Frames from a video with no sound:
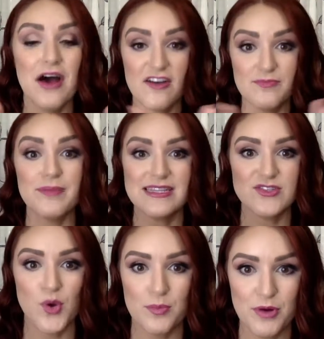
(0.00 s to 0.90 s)
of
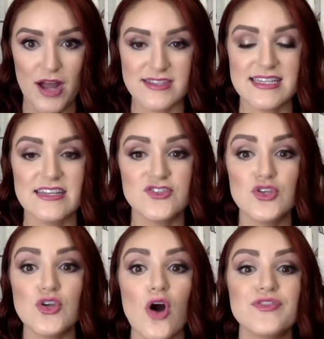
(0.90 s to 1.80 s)
benzoyl peroxide. So
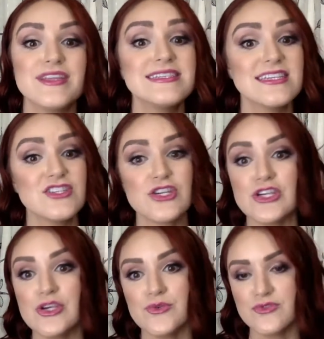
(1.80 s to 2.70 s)
y'all, this is
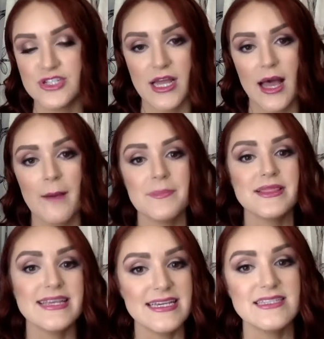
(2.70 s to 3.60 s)
huge.
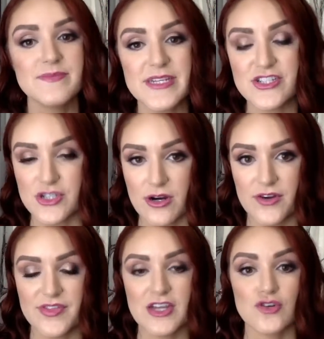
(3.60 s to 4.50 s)
Please be
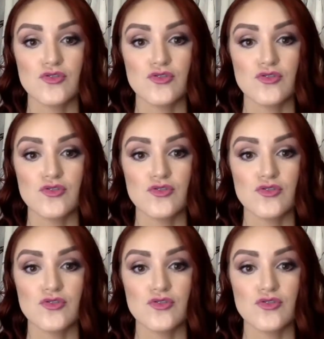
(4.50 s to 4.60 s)
sure that you're